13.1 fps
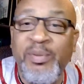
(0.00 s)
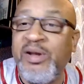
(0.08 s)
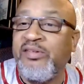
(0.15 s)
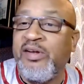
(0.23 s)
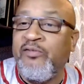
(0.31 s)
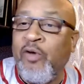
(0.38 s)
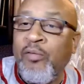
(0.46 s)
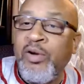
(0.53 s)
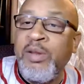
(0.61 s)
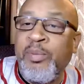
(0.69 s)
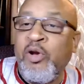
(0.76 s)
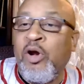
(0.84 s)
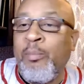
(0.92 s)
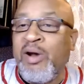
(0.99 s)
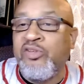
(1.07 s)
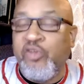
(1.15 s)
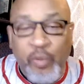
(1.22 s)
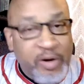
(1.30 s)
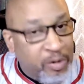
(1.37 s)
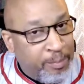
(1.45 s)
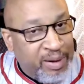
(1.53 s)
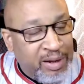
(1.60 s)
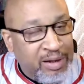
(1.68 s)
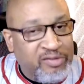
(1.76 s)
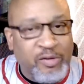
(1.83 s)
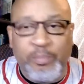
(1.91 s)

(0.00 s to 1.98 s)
Because they've already been on my Twitter page.